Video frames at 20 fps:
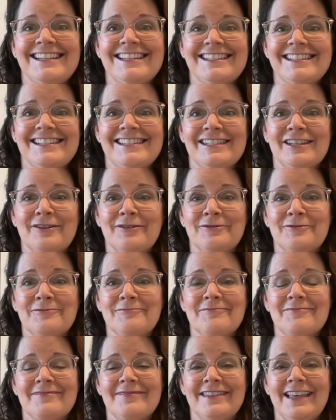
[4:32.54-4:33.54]
So
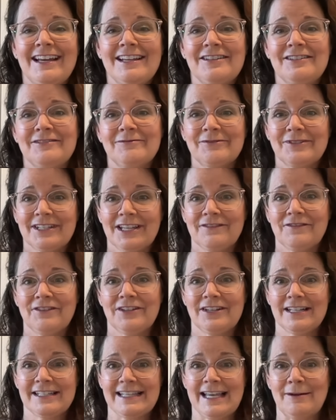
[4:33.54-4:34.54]
that will give you
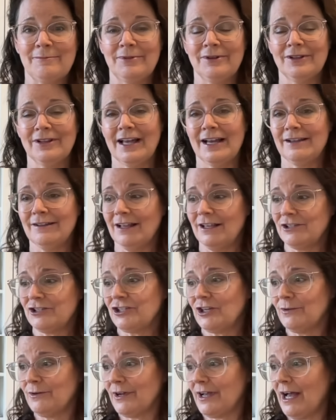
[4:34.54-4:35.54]
an example. I'll
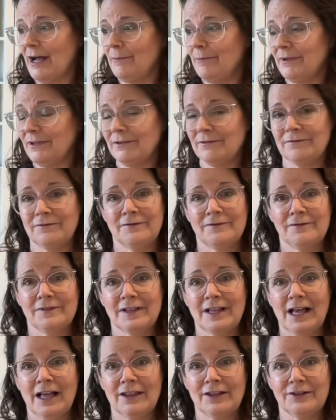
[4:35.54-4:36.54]
show a couple of
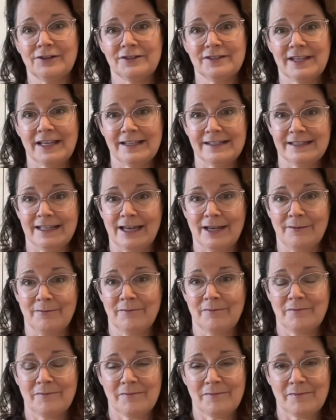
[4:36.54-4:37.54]
colors as
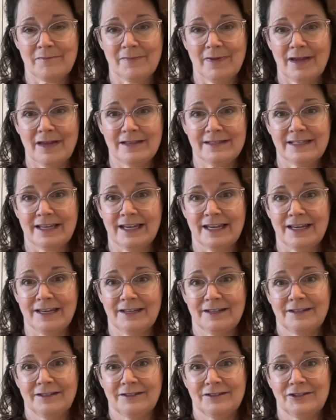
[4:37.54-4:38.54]
I
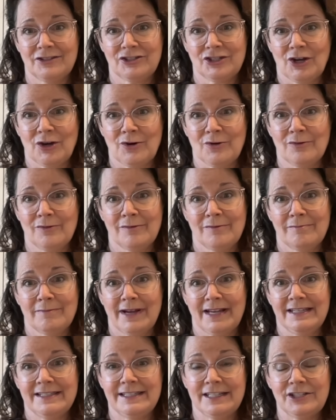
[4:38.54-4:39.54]
show
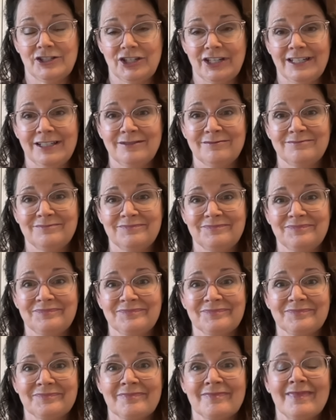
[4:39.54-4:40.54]
my stitching,
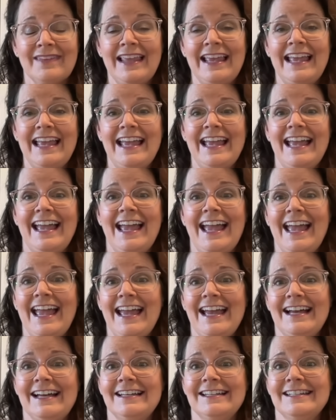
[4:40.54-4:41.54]

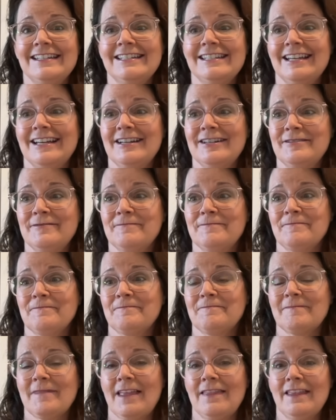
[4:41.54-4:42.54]
and
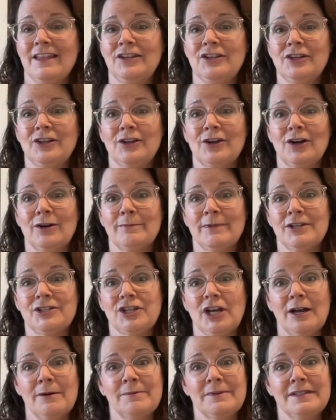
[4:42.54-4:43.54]
then you can go on my
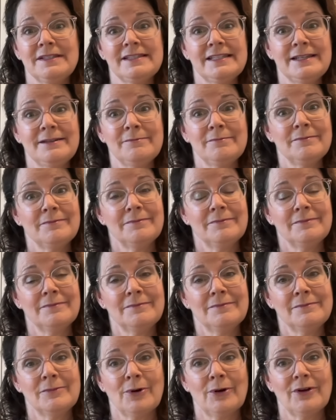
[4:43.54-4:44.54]
shop and see
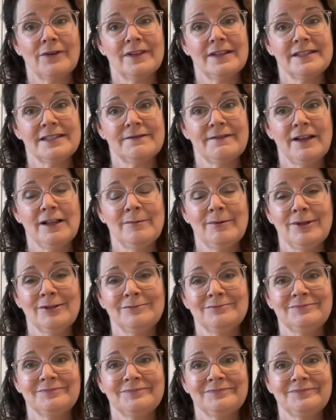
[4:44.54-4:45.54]
more that's available.
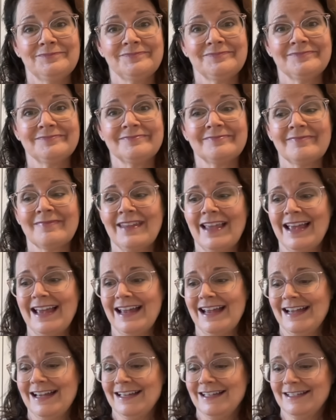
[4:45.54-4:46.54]

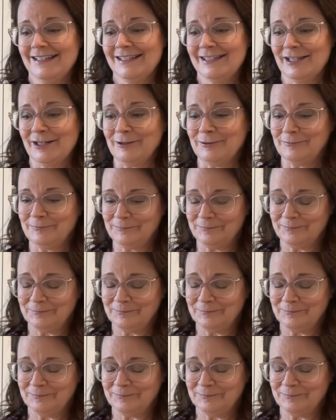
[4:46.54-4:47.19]
So